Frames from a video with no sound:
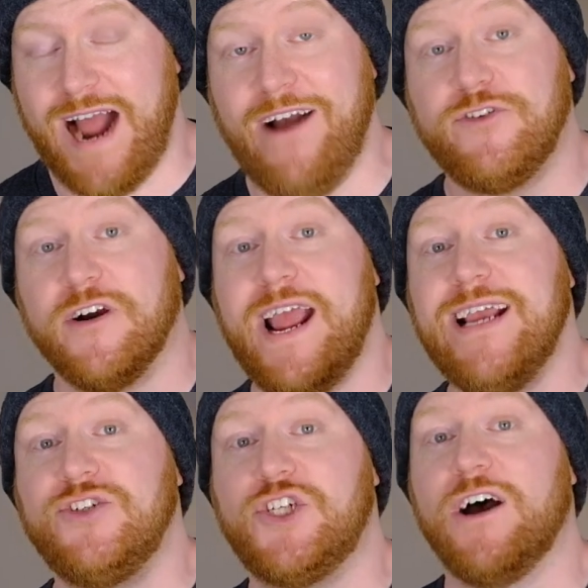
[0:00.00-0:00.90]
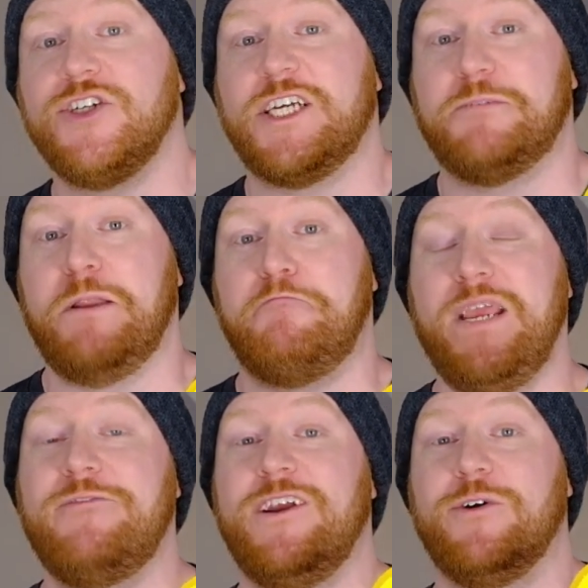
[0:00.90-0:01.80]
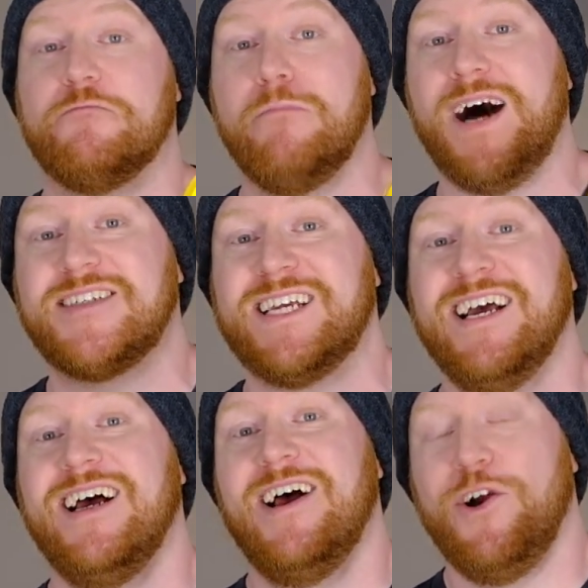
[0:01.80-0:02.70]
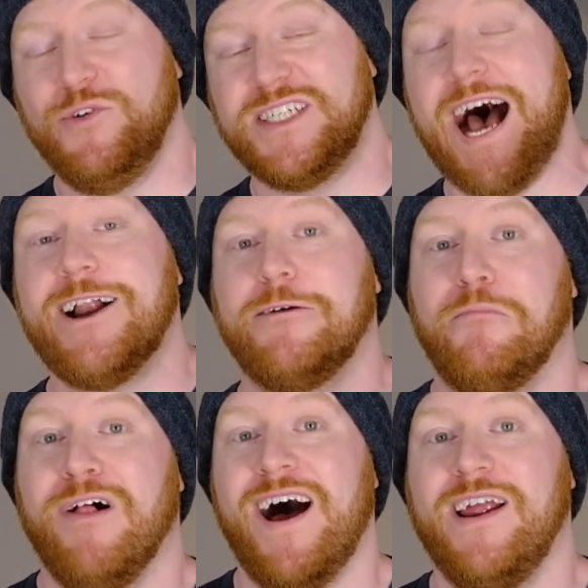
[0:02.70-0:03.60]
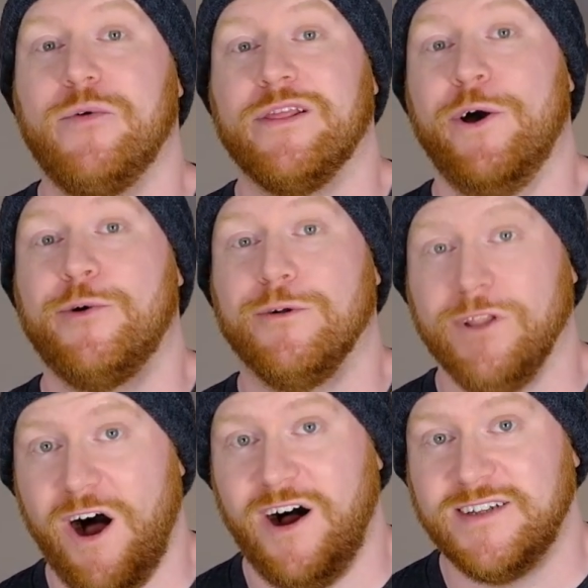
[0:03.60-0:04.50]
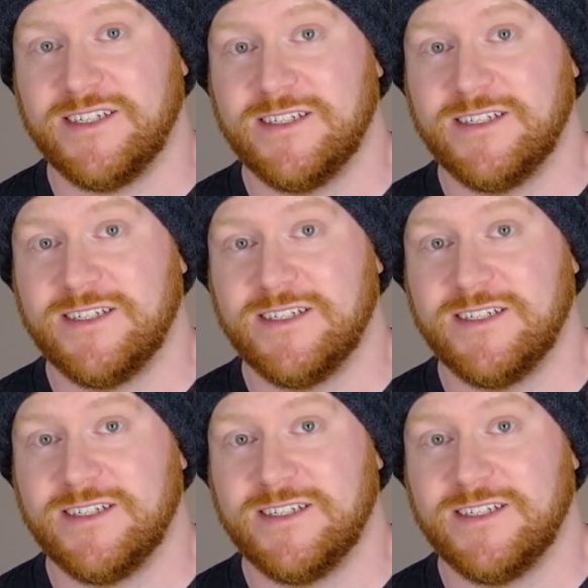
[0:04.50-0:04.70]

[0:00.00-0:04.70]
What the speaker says: after a judge has been beefing with Musk, who is not complying with local laws.